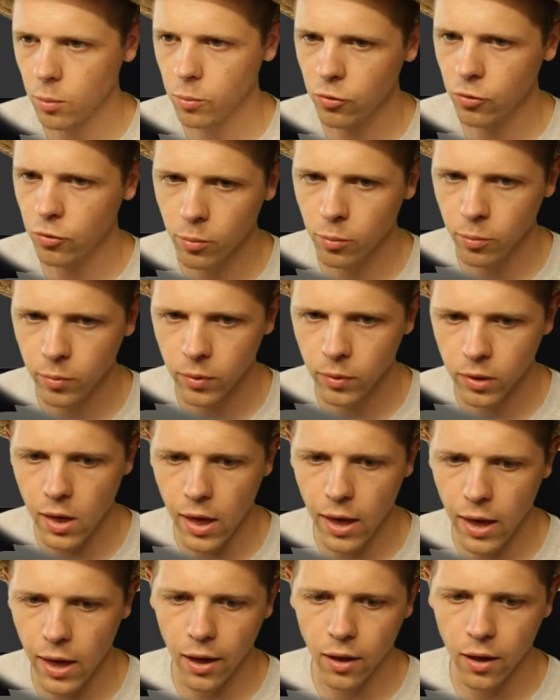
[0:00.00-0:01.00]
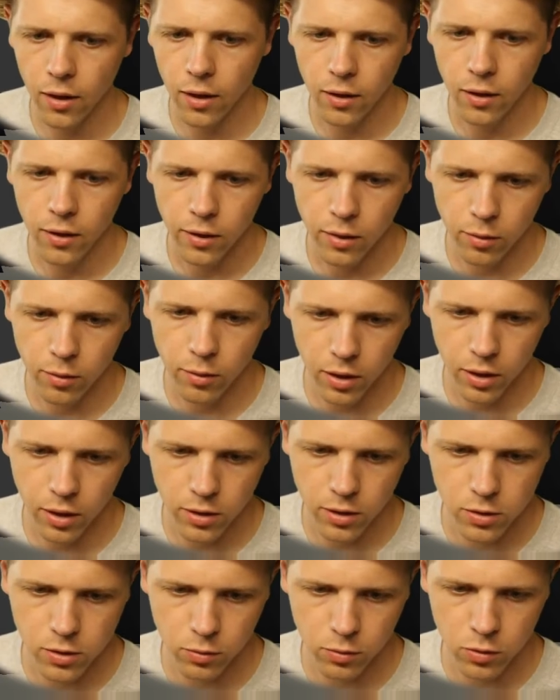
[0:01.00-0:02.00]
form. Yeah. Okay,
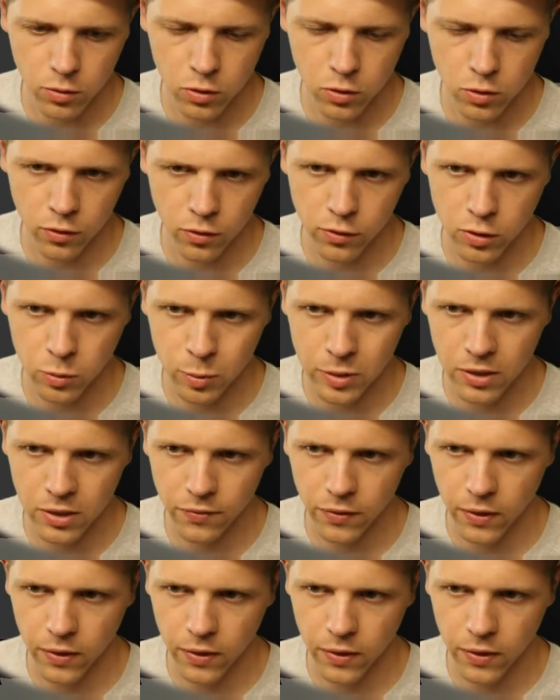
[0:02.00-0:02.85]
so server specific